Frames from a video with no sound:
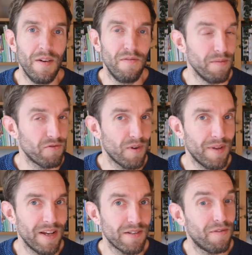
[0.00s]
VimScript
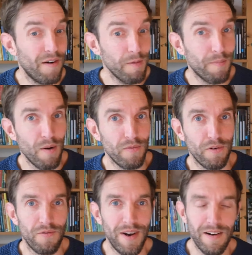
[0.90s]
has a very
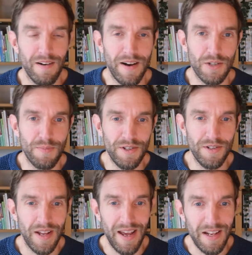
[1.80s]
powerful regular
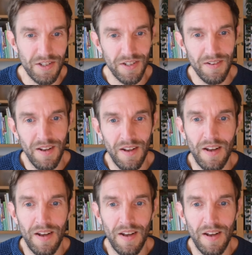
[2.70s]
expression engine